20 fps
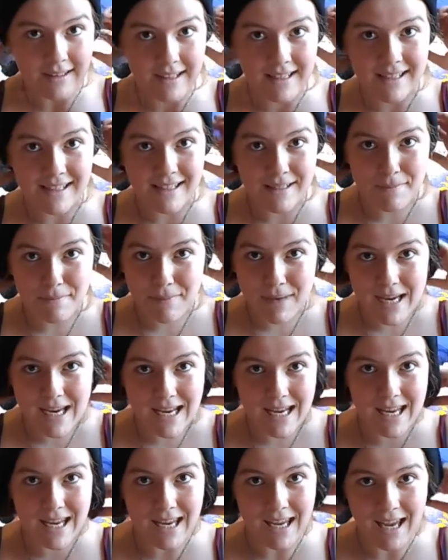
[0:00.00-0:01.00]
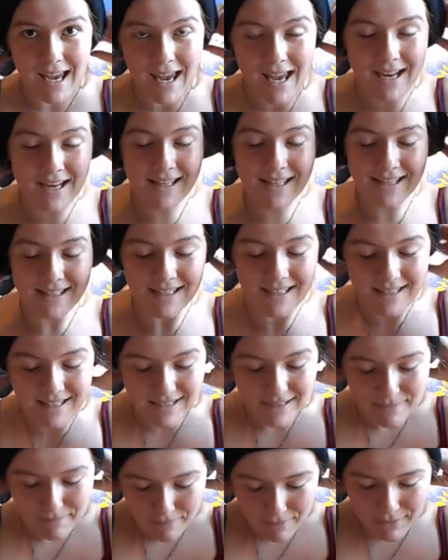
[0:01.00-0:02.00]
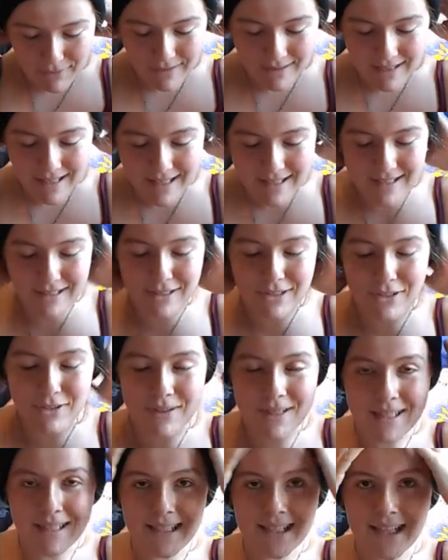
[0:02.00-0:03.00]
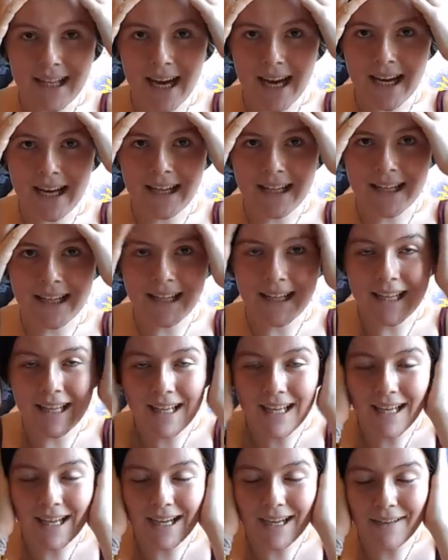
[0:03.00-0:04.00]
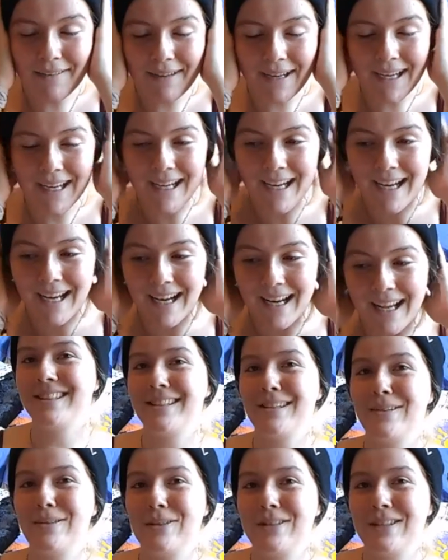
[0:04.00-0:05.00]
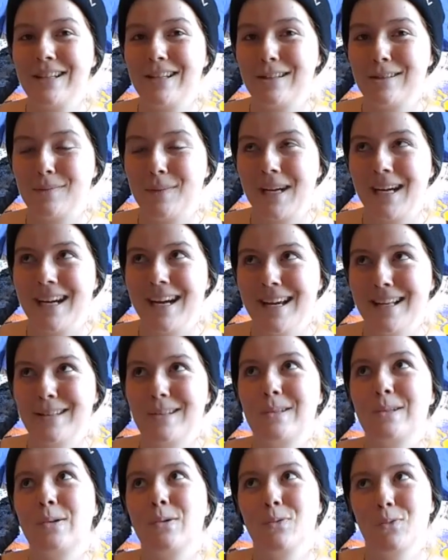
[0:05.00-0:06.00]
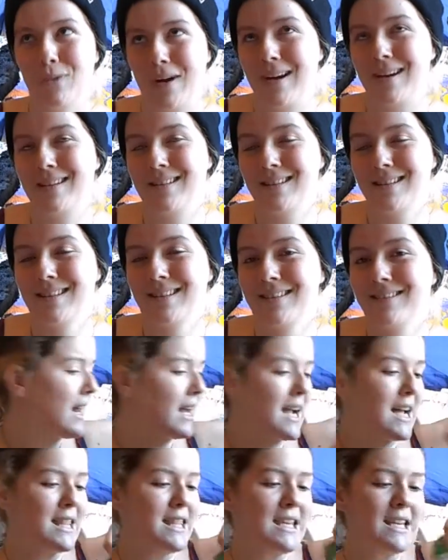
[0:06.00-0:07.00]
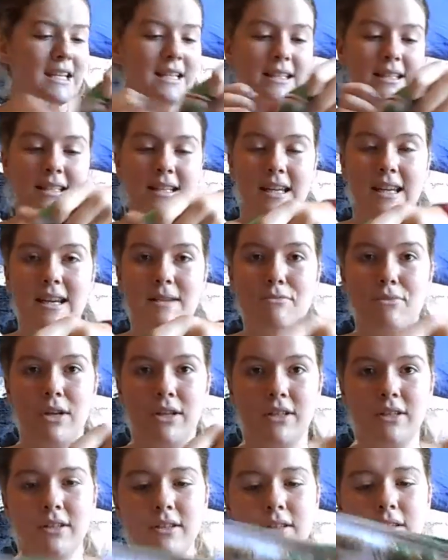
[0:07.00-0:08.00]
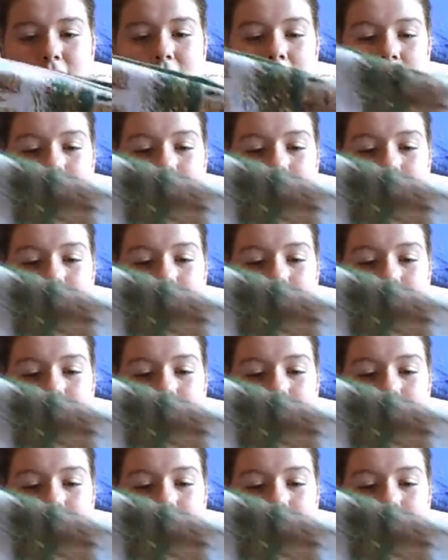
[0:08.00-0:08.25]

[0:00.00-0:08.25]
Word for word: It's a beanie and it says Berlin street style. Oh my god. Don't judge me, it's great. I got this in Brussels.